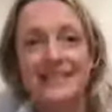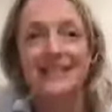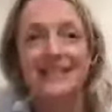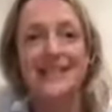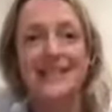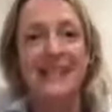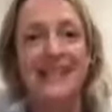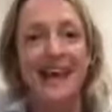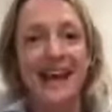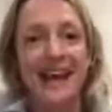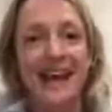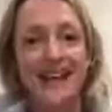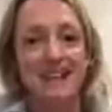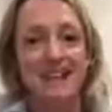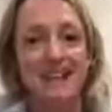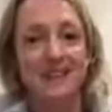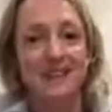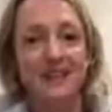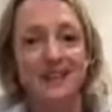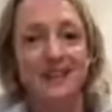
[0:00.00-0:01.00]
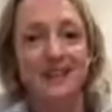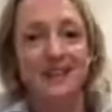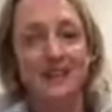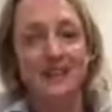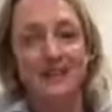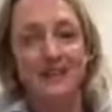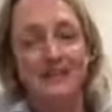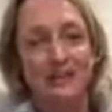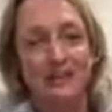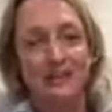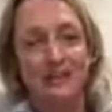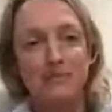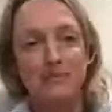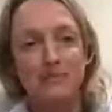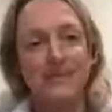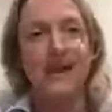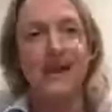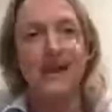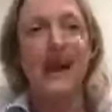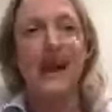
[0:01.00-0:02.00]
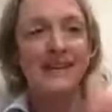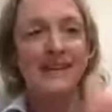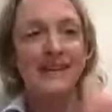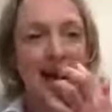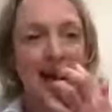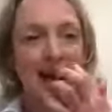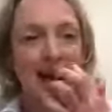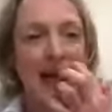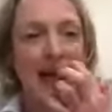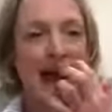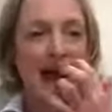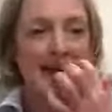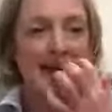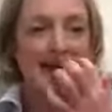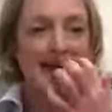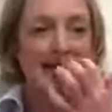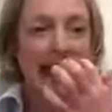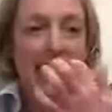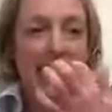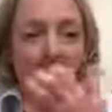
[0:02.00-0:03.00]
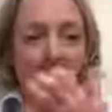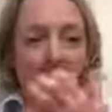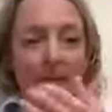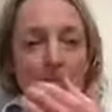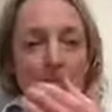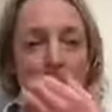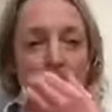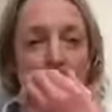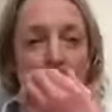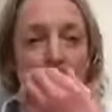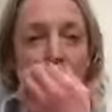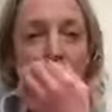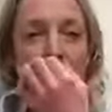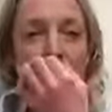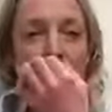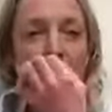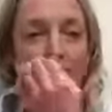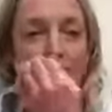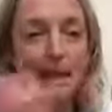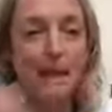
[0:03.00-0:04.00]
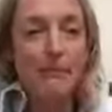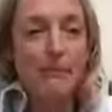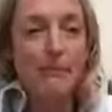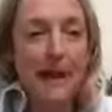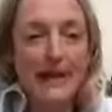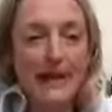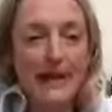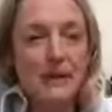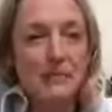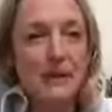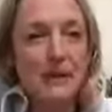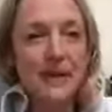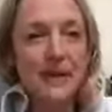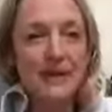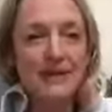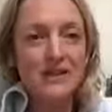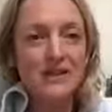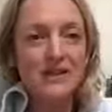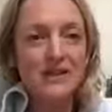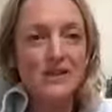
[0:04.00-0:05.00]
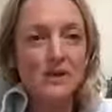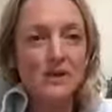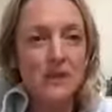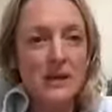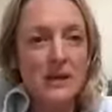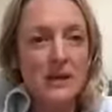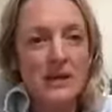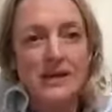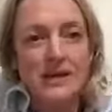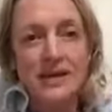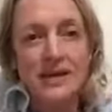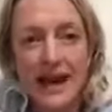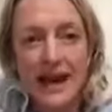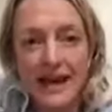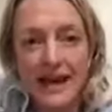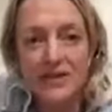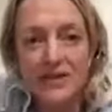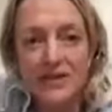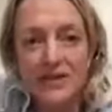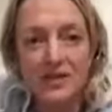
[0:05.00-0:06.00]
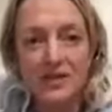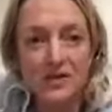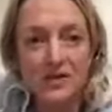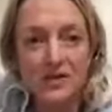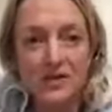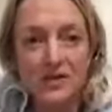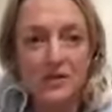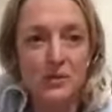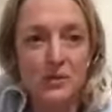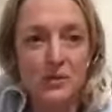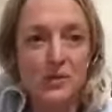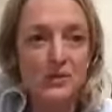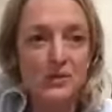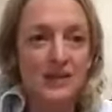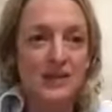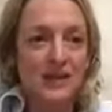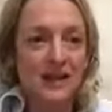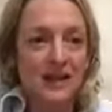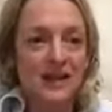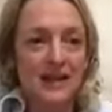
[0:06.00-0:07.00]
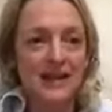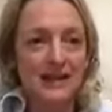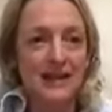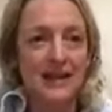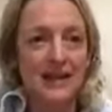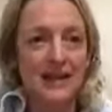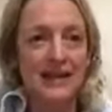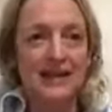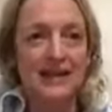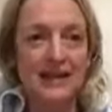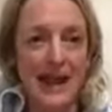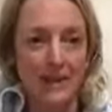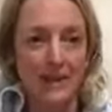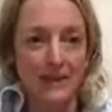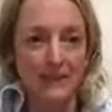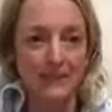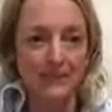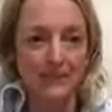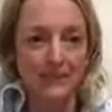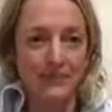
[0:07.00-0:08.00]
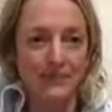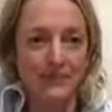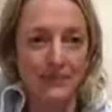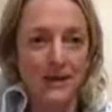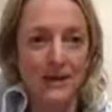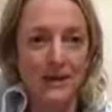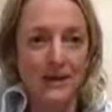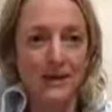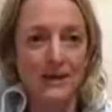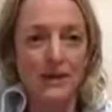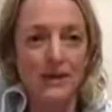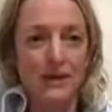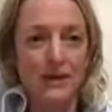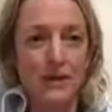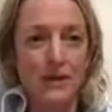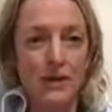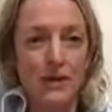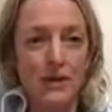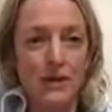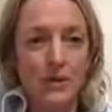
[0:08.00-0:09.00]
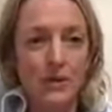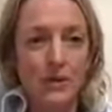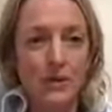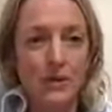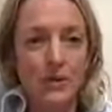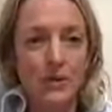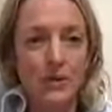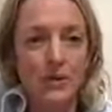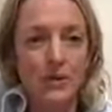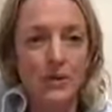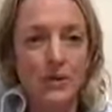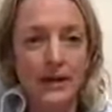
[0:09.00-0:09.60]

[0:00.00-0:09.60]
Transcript: Yes. Good in the ribs. Exhale, hands down. Step back into plank. Squeeze legs towards each other. Knees down. Lower all the way down.